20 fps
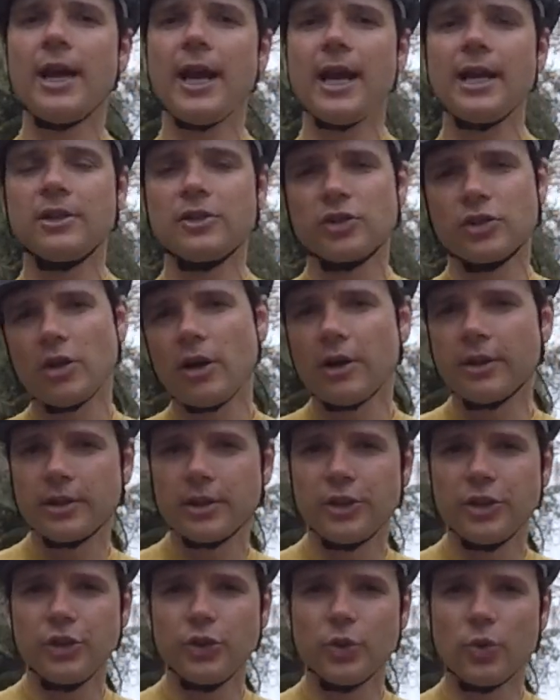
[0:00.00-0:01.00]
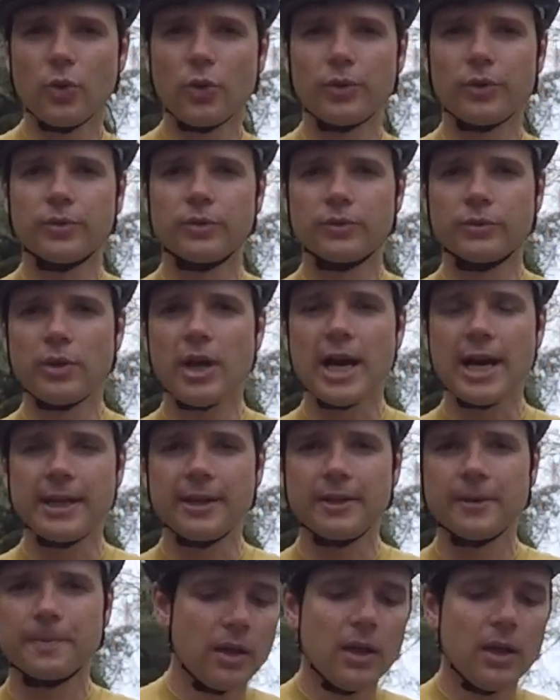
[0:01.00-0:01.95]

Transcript: and start your ride.